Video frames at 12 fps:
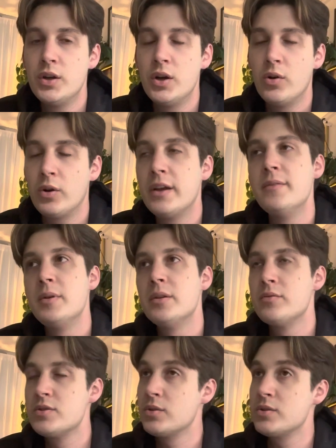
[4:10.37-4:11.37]
or give me the
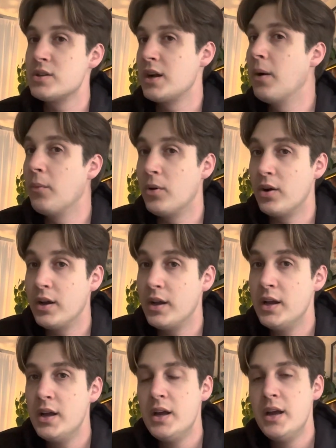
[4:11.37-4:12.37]
results that I want.
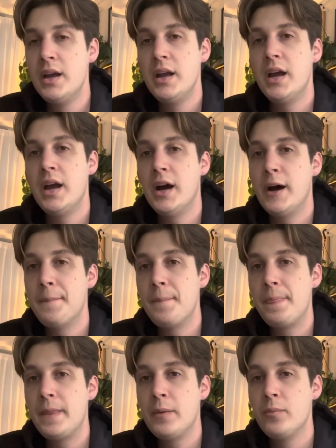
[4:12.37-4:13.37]

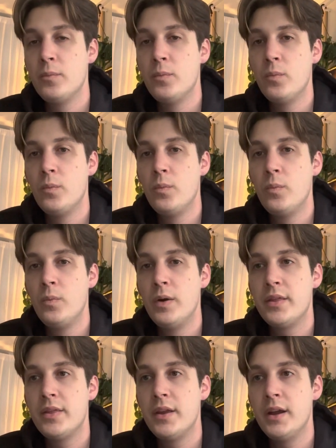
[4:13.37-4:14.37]
And
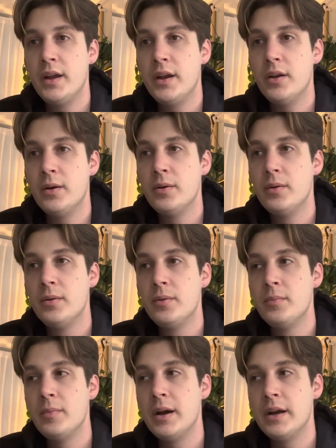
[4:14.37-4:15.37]
within
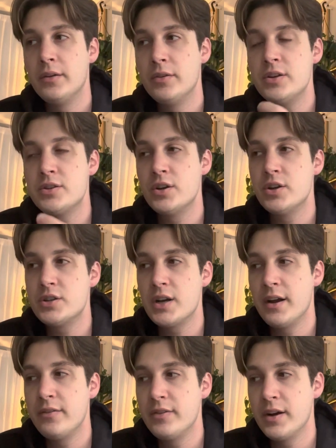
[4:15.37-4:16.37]
my research,
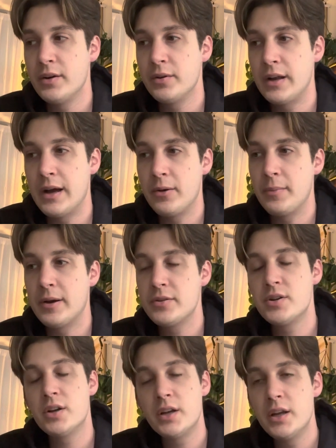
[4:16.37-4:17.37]
I found out about
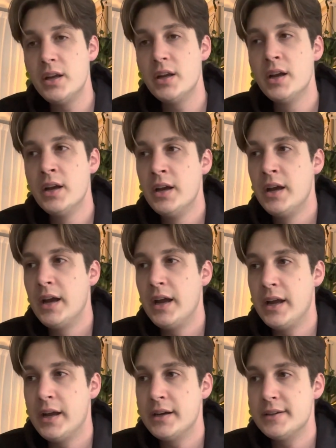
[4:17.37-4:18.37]
Turkey,
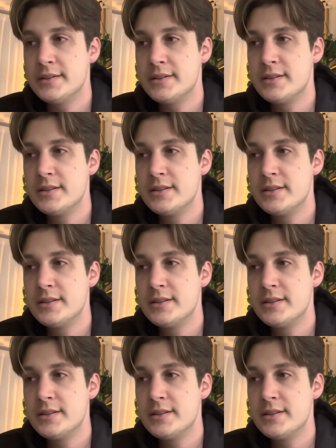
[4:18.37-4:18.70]
and